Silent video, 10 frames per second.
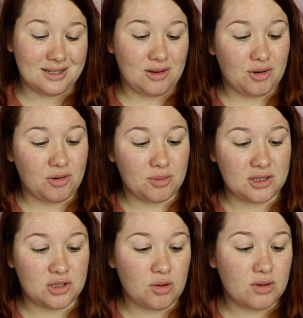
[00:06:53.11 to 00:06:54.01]
Now I normally
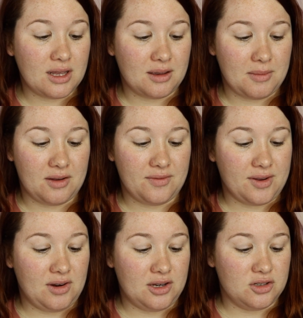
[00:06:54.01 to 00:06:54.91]
don't like matte
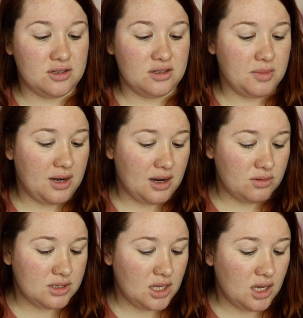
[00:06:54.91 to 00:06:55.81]
foundations, but I
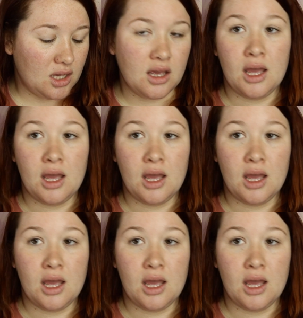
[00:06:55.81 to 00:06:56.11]
was like,